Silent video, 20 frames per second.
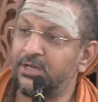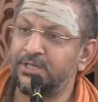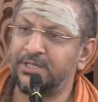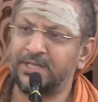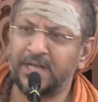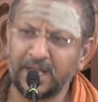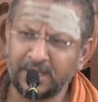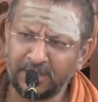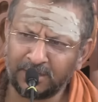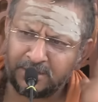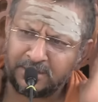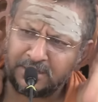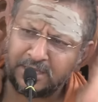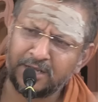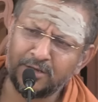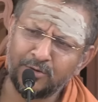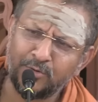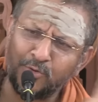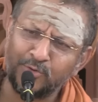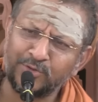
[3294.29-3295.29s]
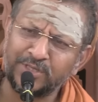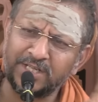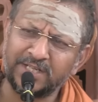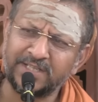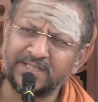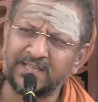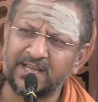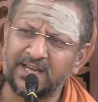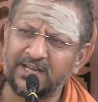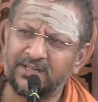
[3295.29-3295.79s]
nothing goes
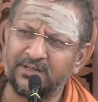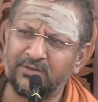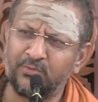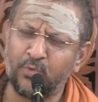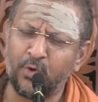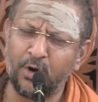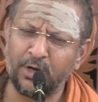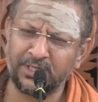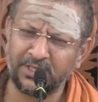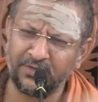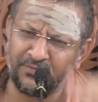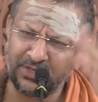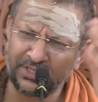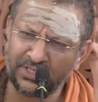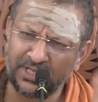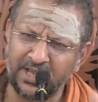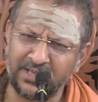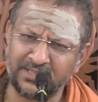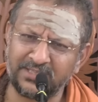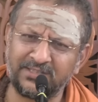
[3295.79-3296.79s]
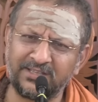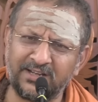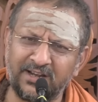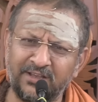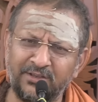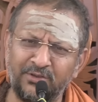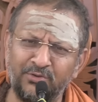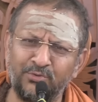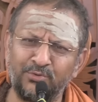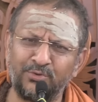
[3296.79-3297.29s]
inside. Whatever shastra
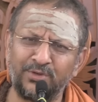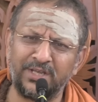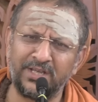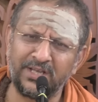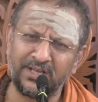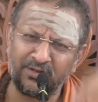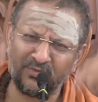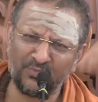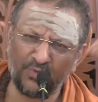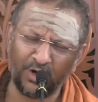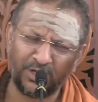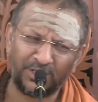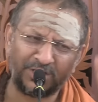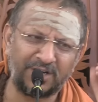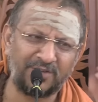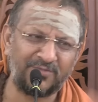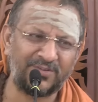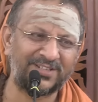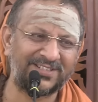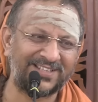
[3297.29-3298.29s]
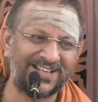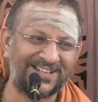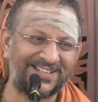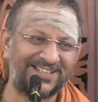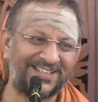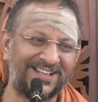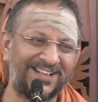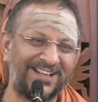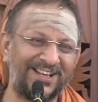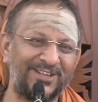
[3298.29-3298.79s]
you hear, whatever
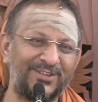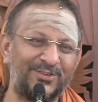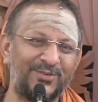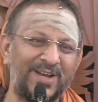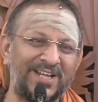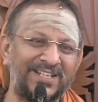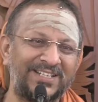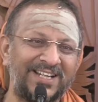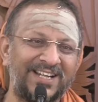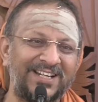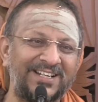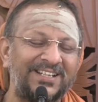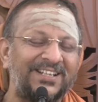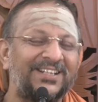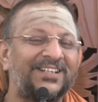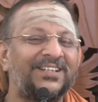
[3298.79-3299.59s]
satsanga you attend,